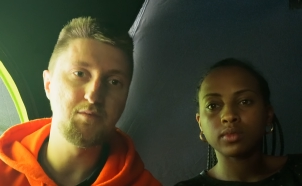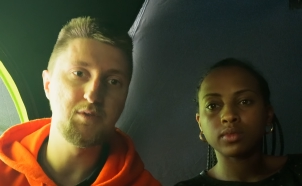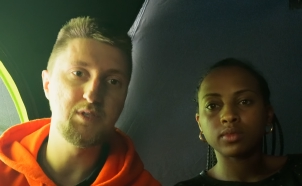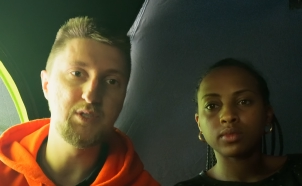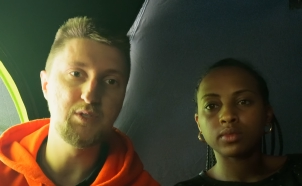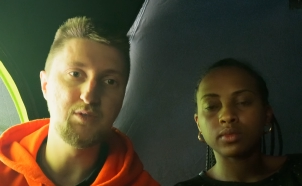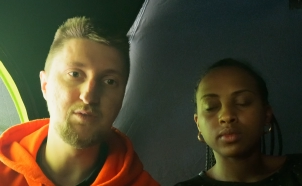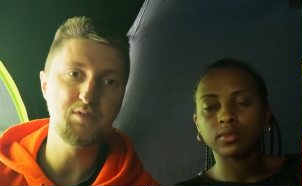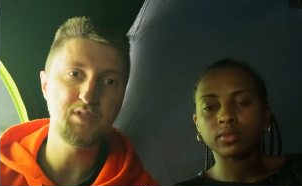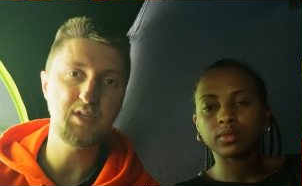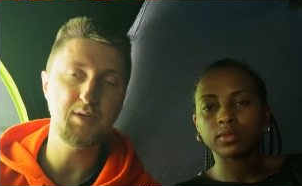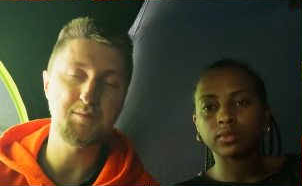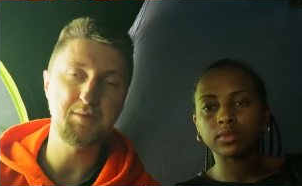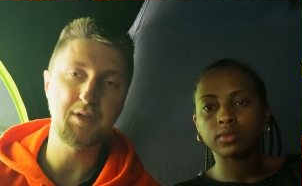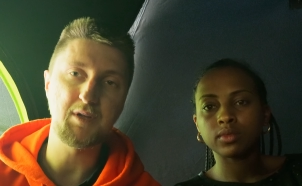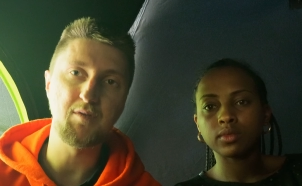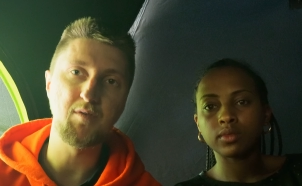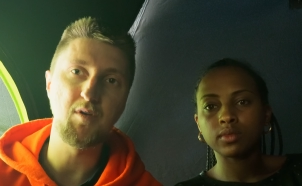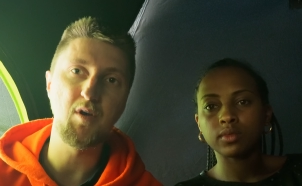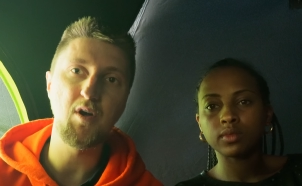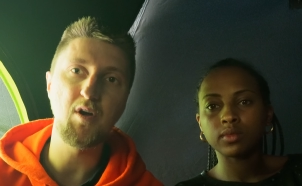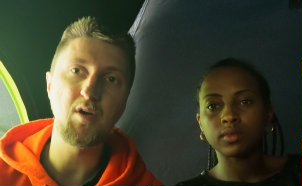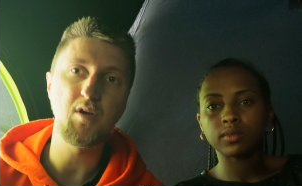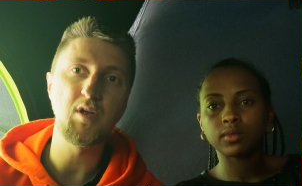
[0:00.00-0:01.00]
Speaker 1: do something
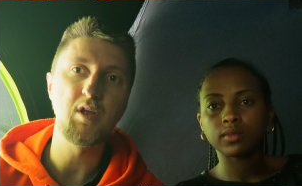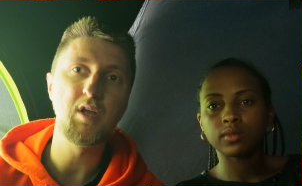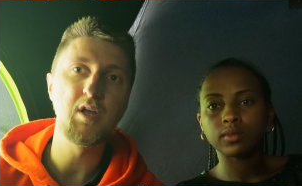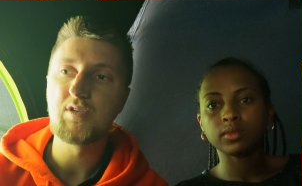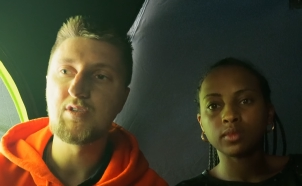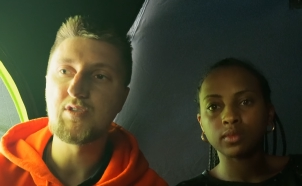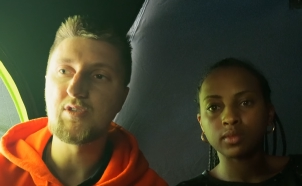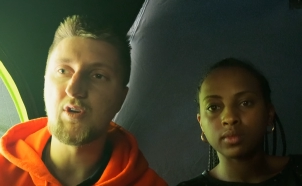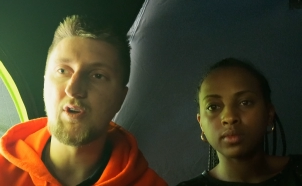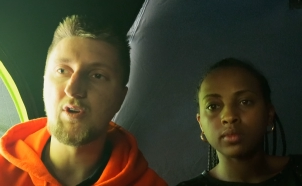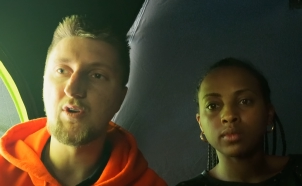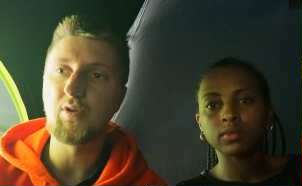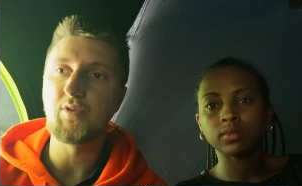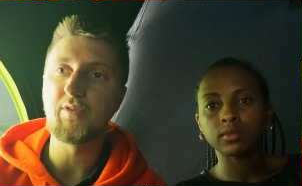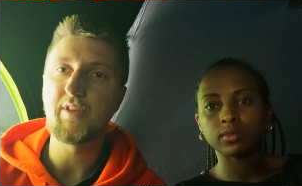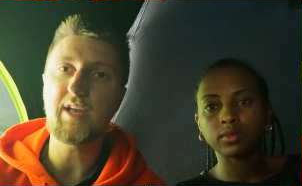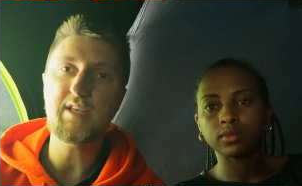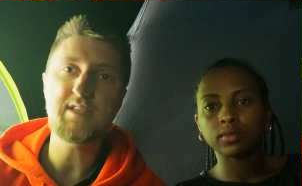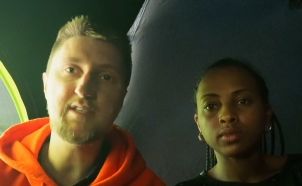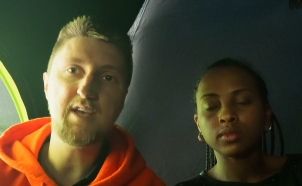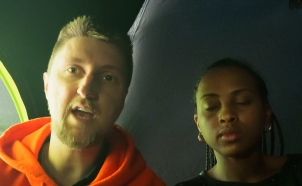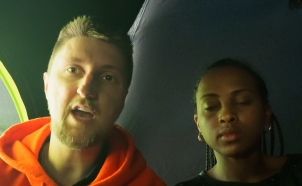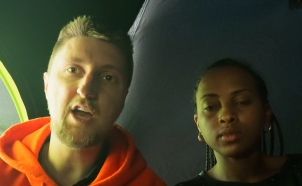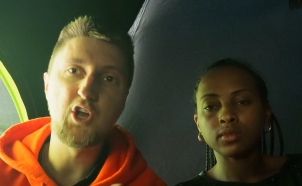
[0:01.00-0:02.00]
wrong. So
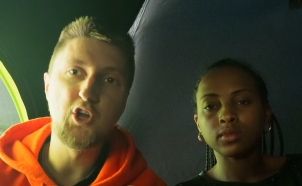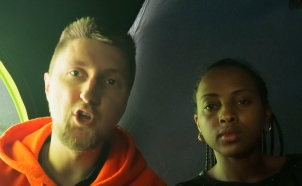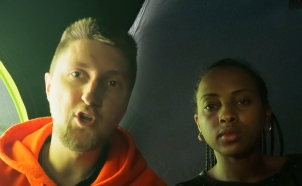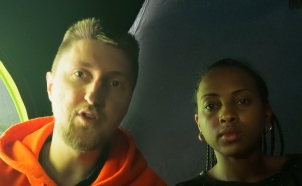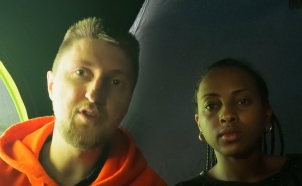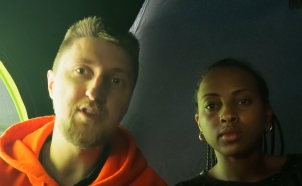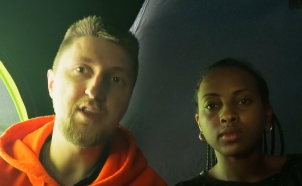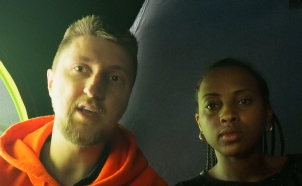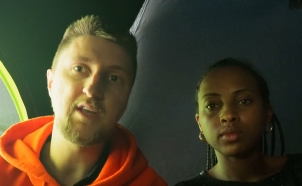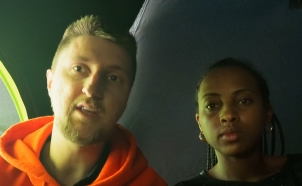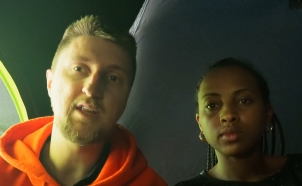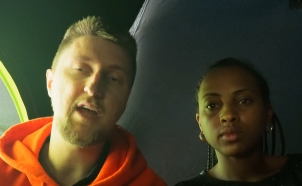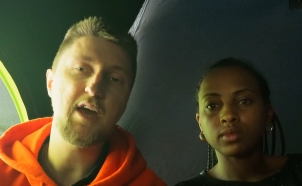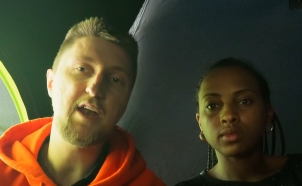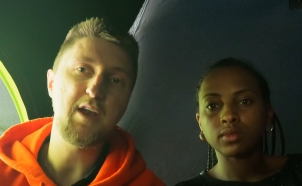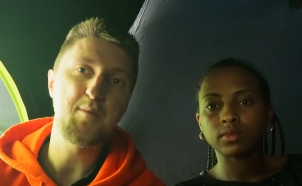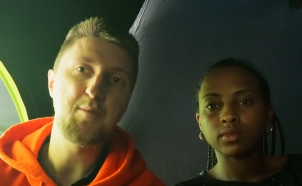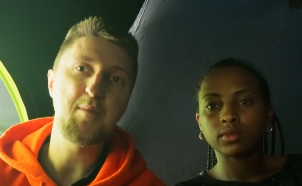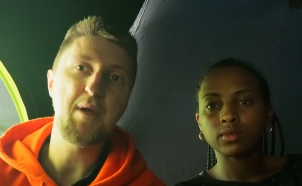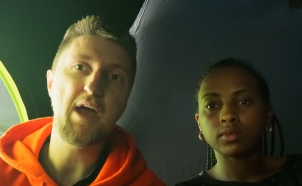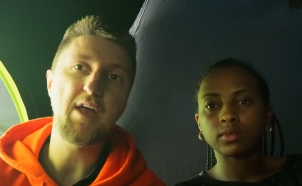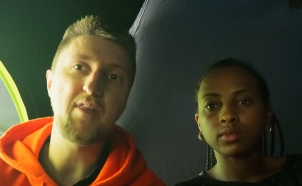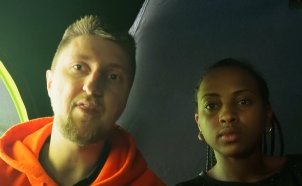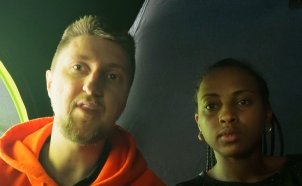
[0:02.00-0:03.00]
that's a good thing, not
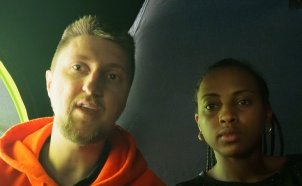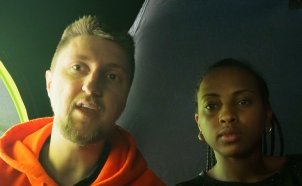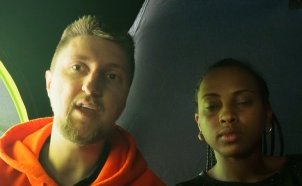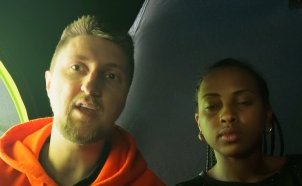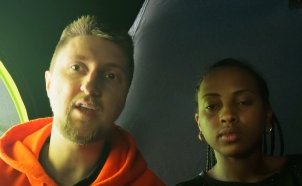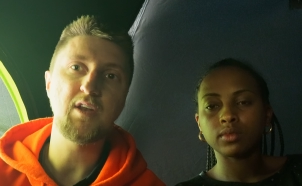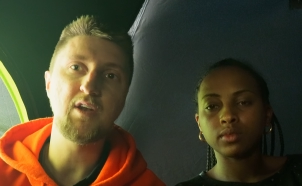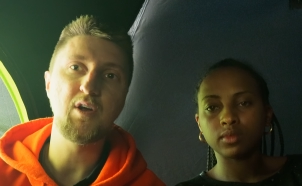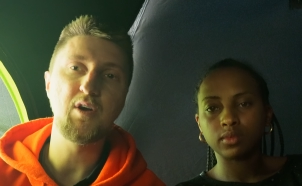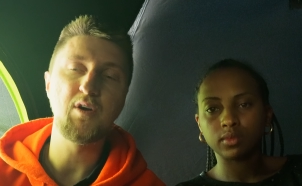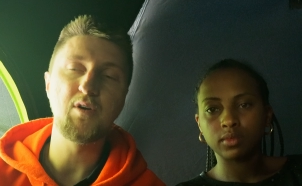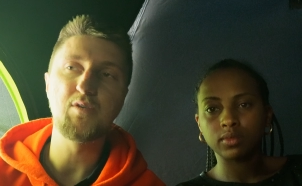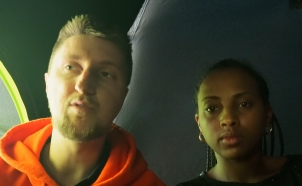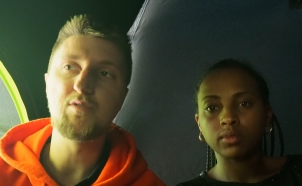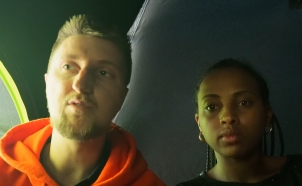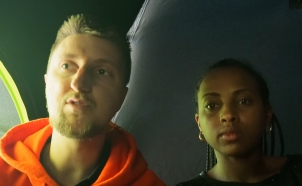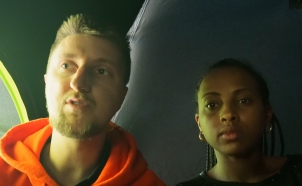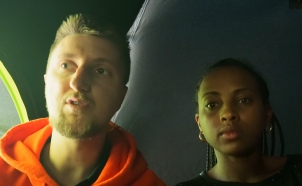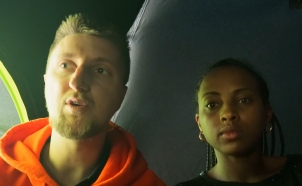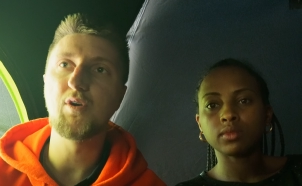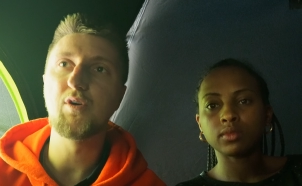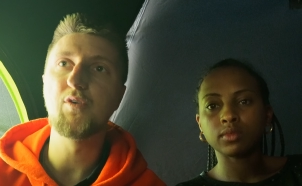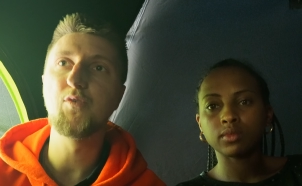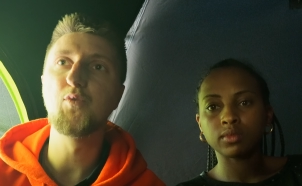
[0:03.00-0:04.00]
a bad thing, you know.
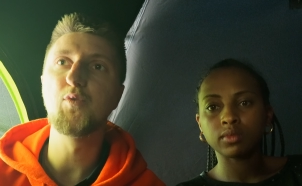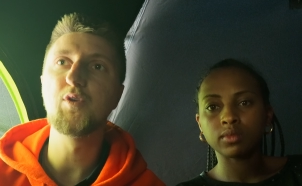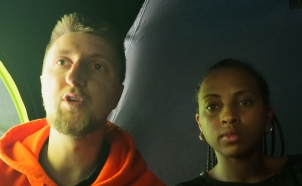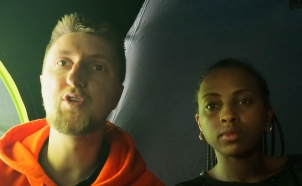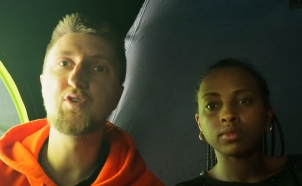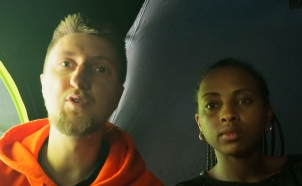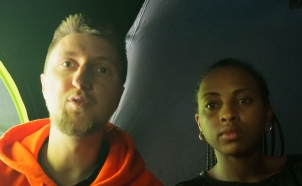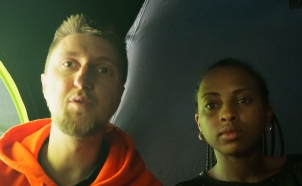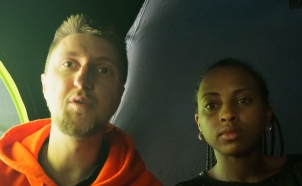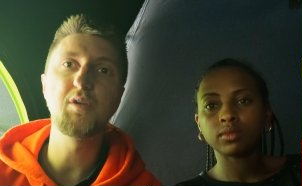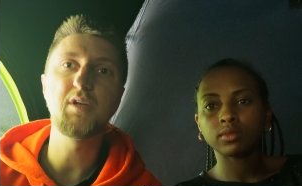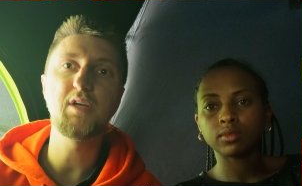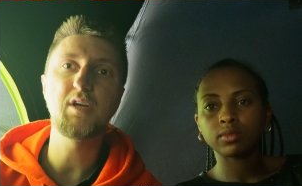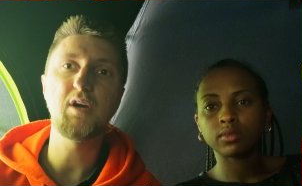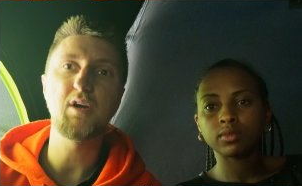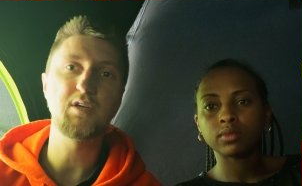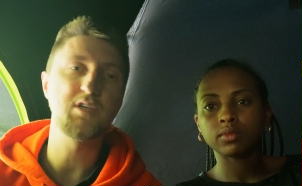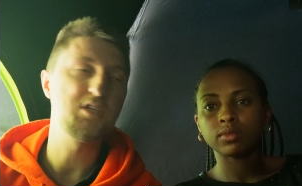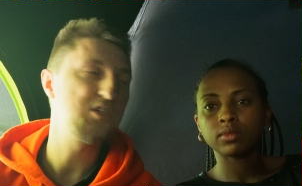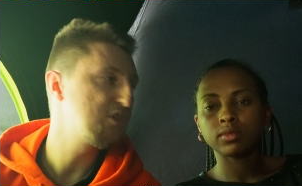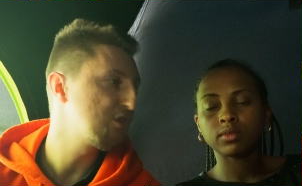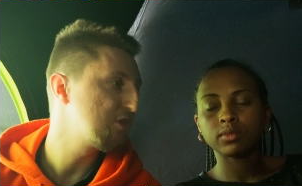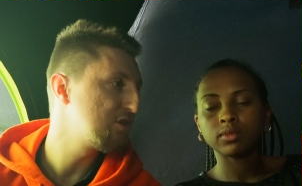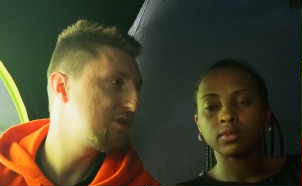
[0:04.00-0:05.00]
So if we truly
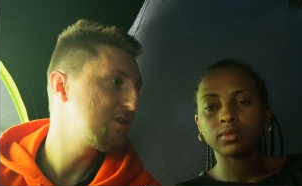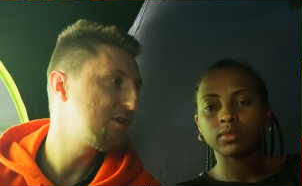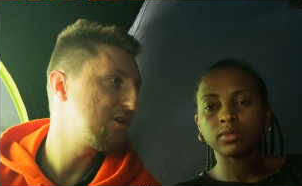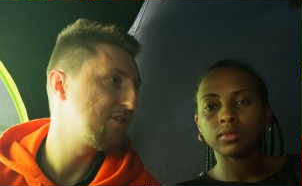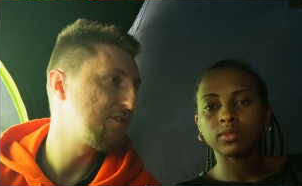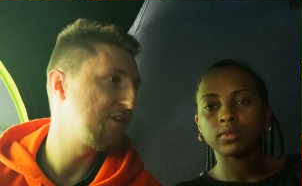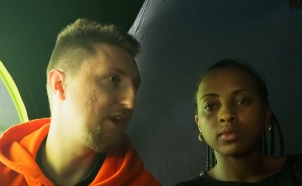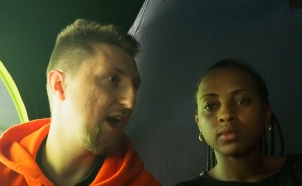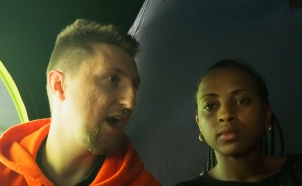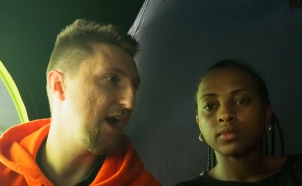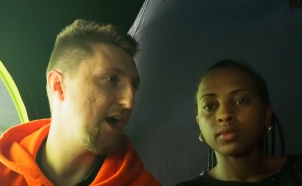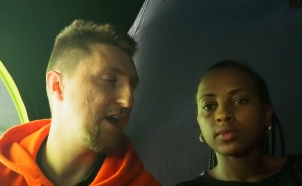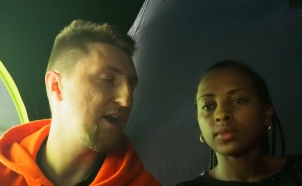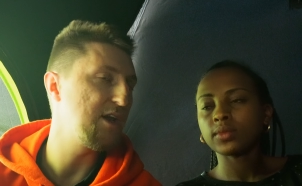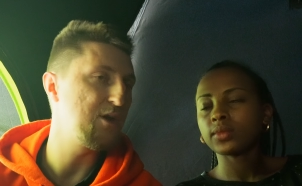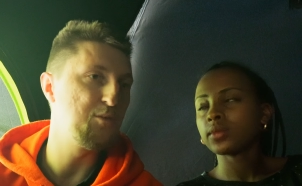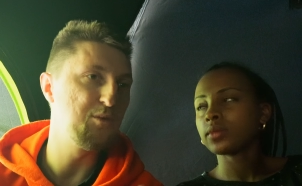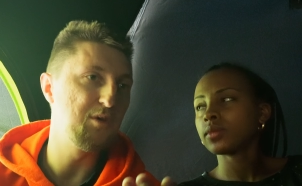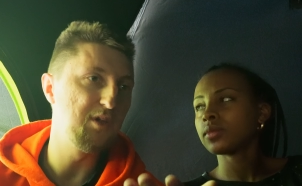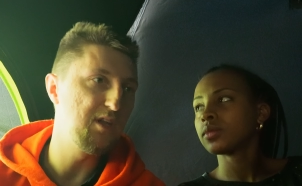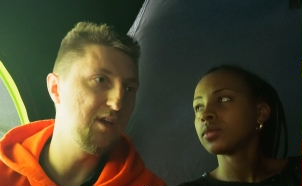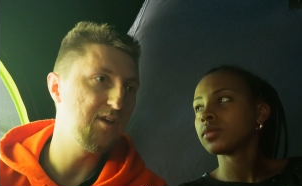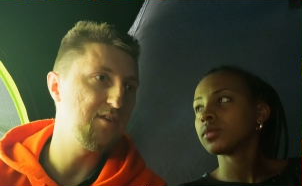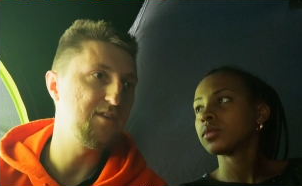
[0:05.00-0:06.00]
are the children of God
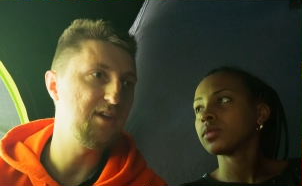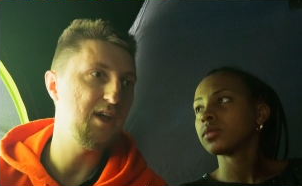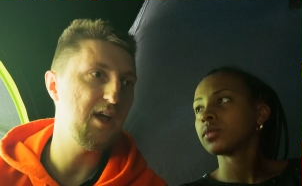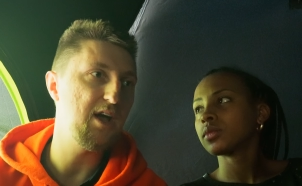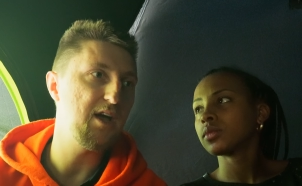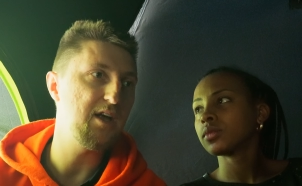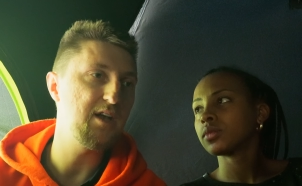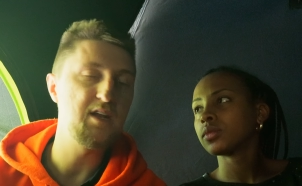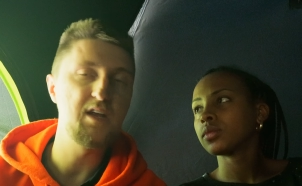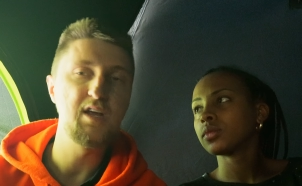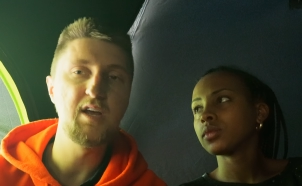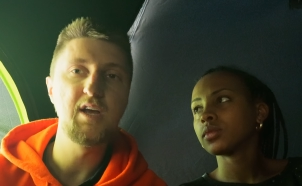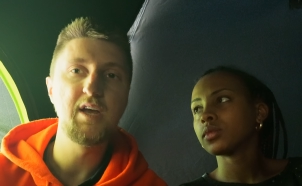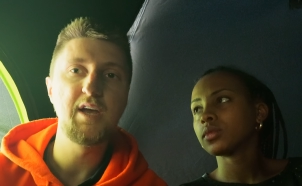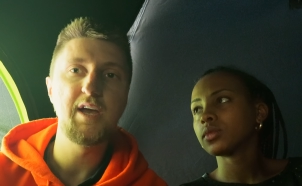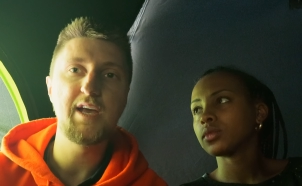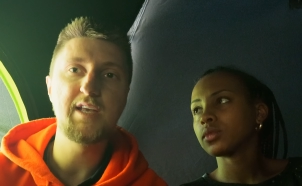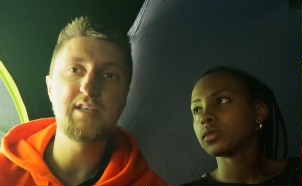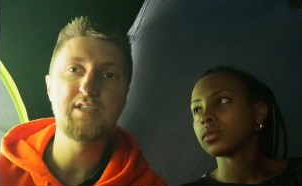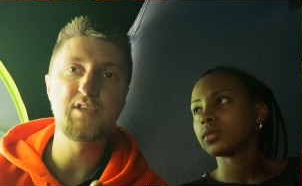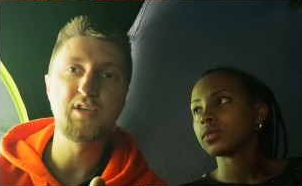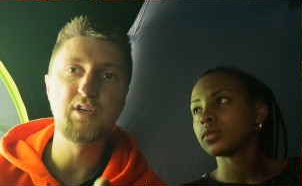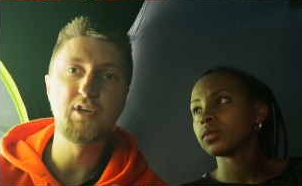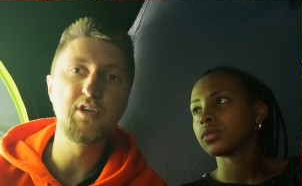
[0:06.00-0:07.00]
and we love God,
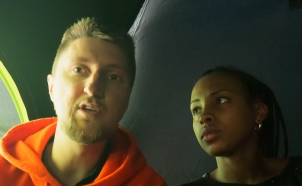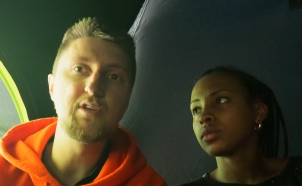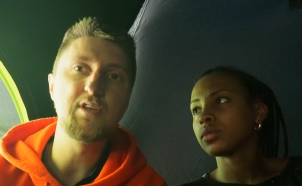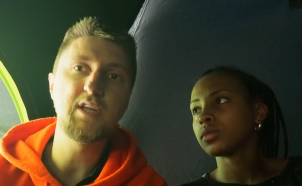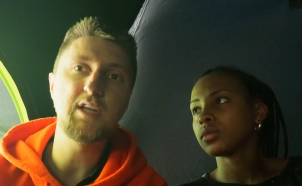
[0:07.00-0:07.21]
it's a good